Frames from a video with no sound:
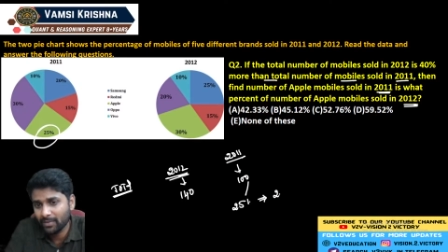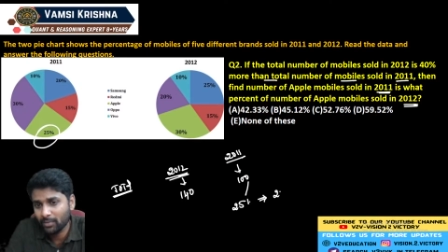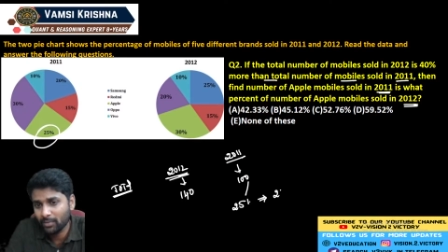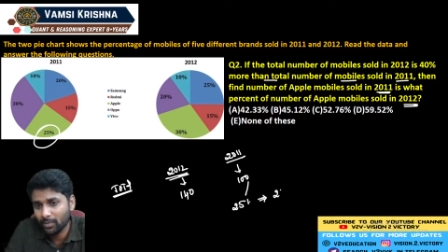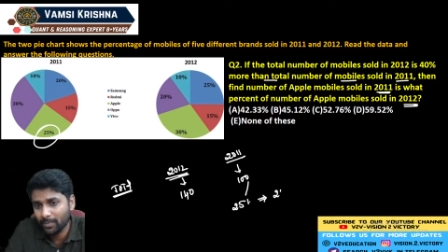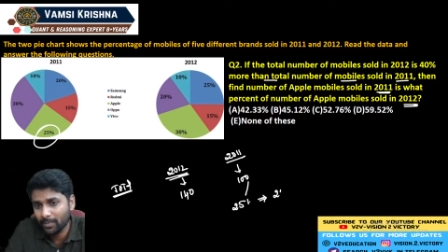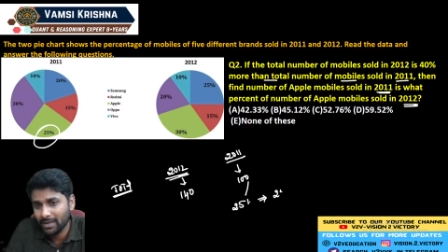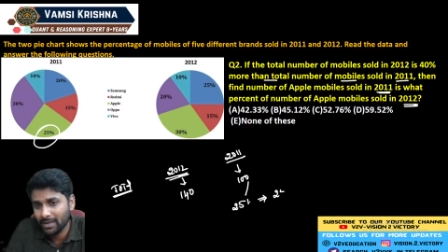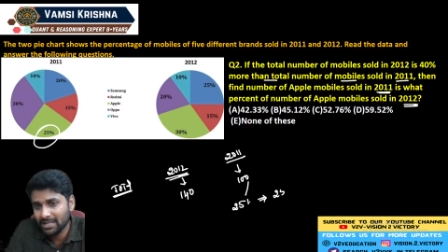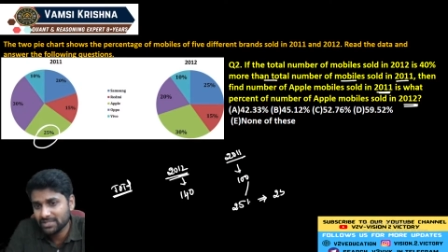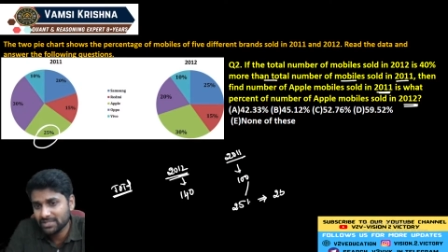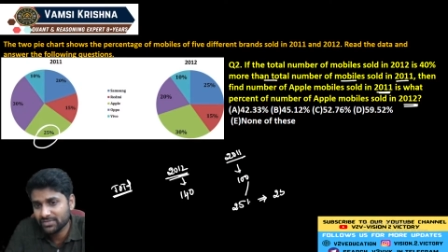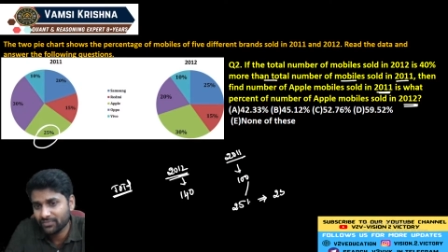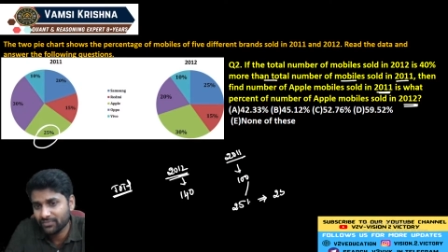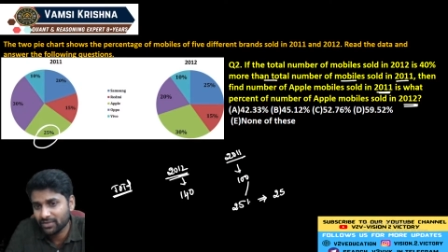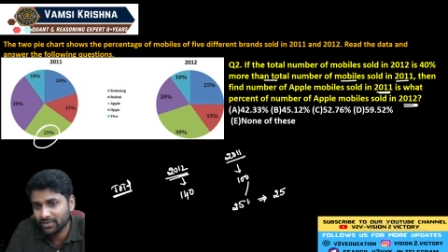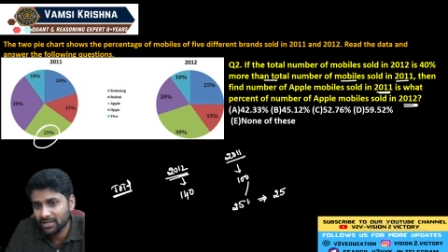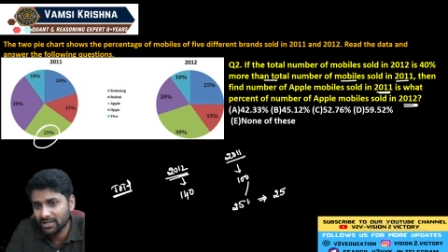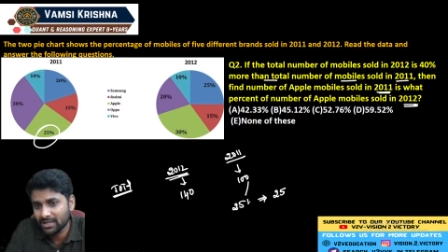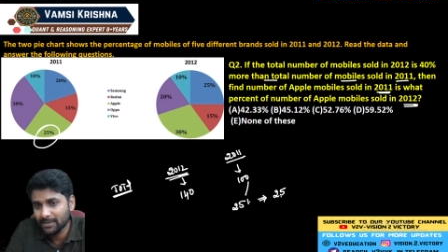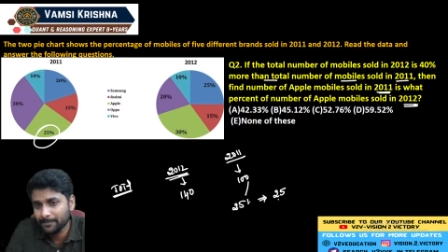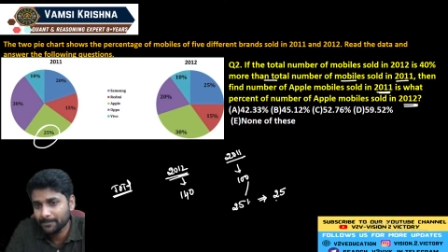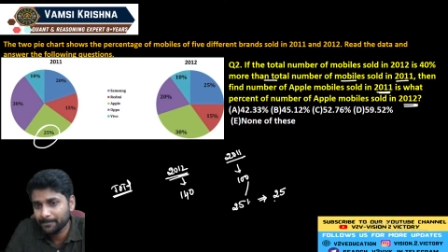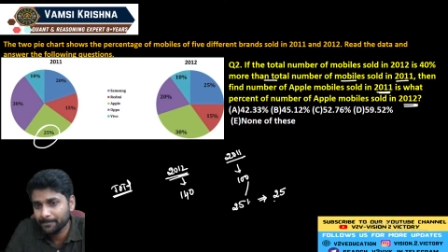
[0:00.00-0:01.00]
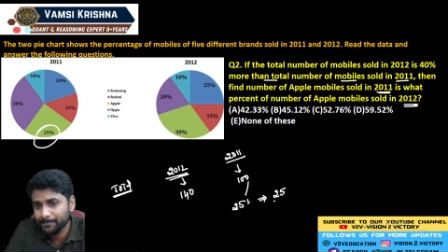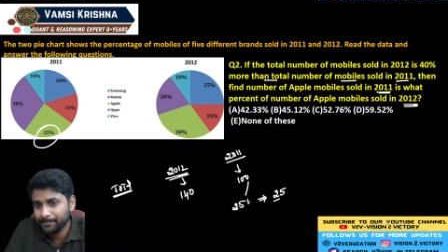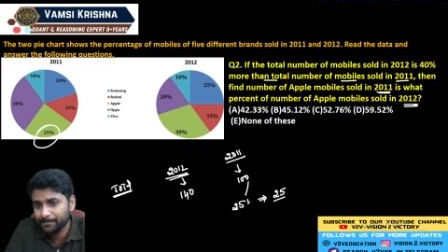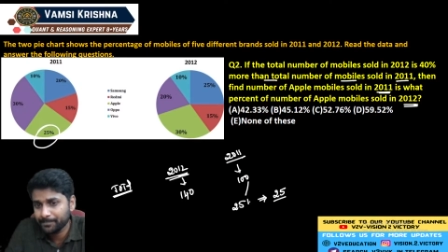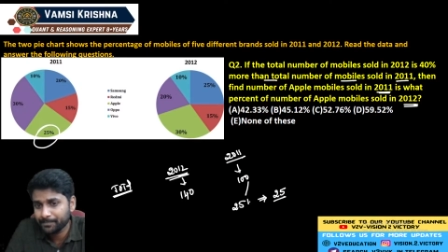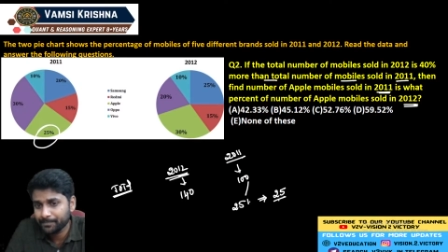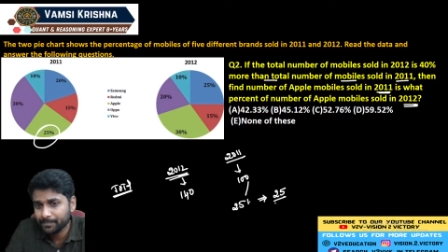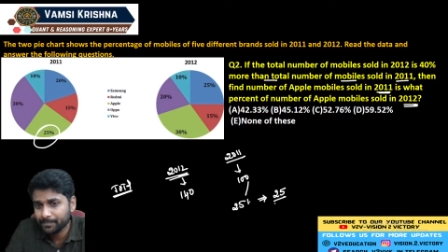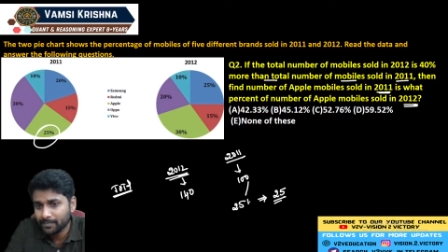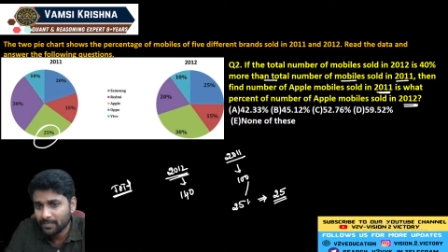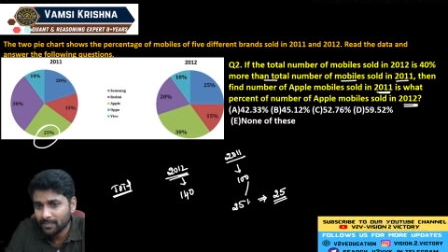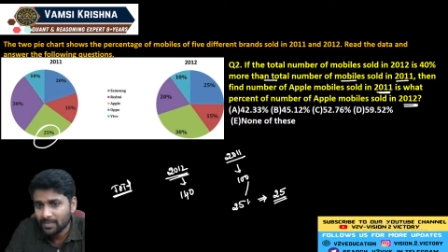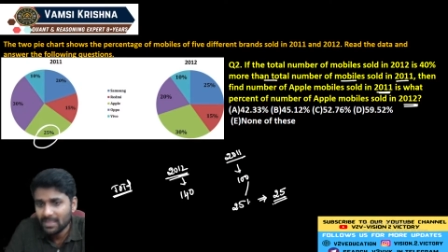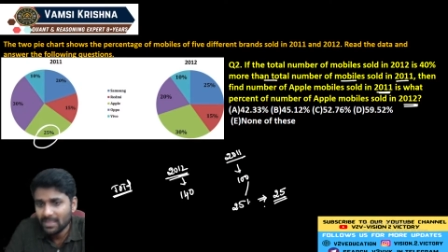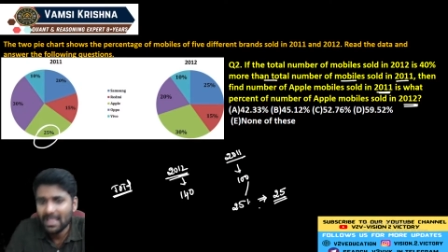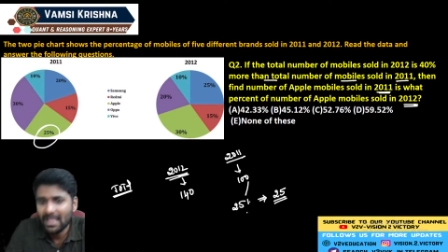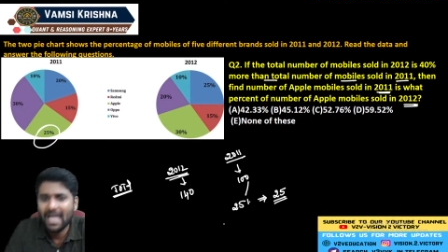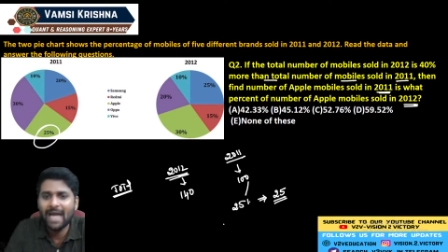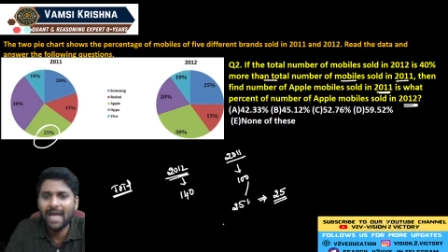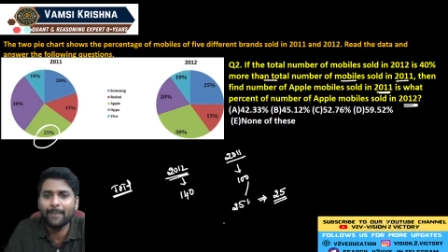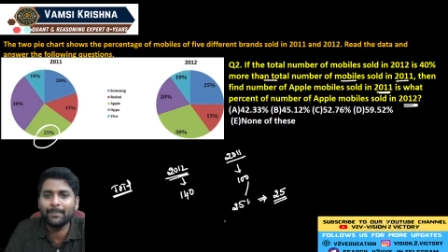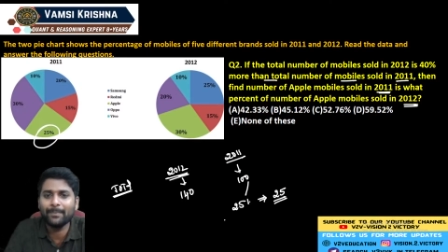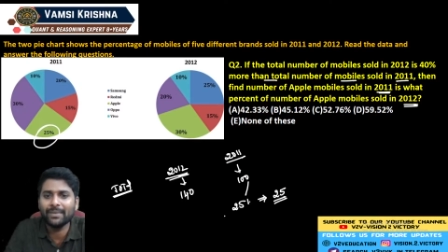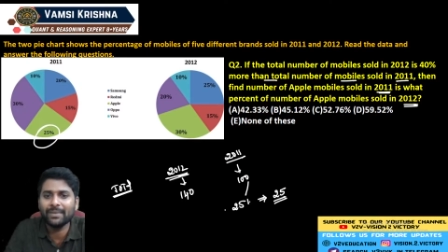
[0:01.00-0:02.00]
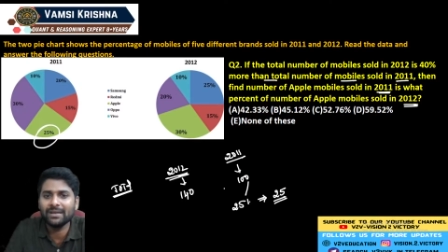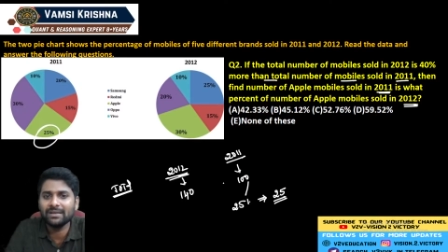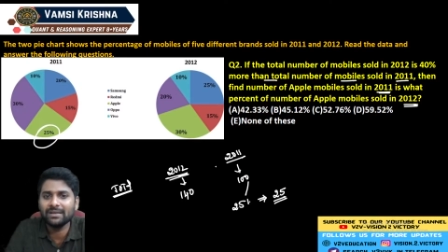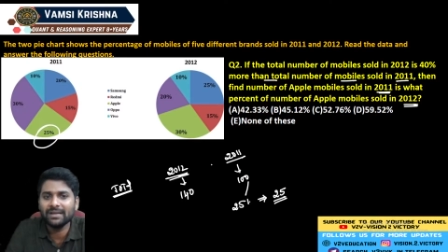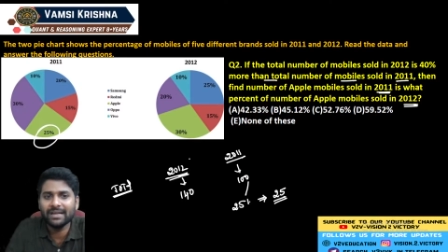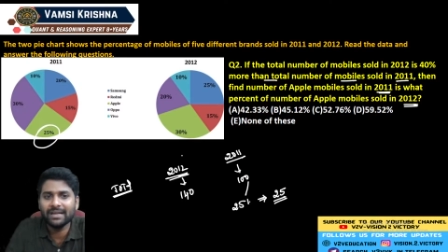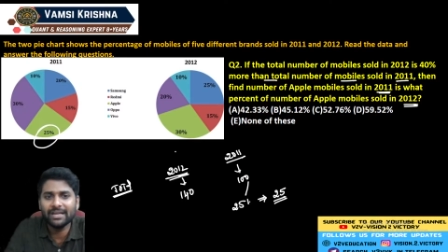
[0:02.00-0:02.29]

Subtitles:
mobiles were Apple.